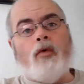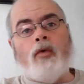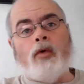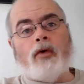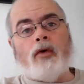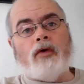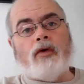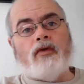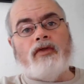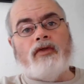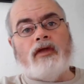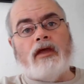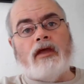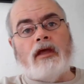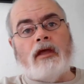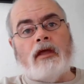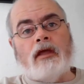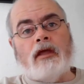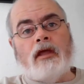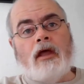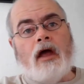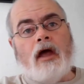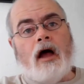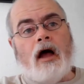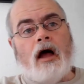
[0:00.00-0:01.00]
or
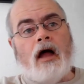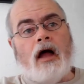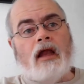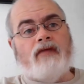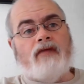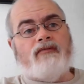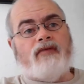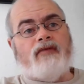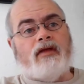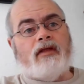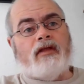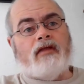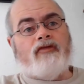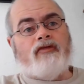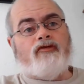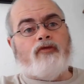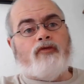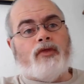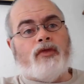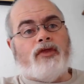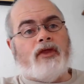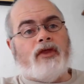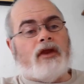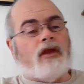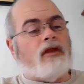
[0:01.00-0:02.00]
the olivine
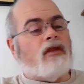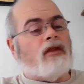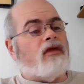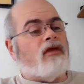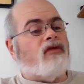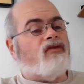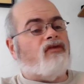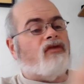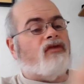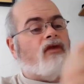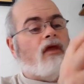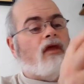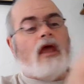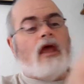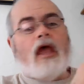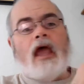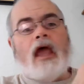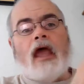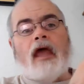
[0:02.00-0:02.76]
that's in this,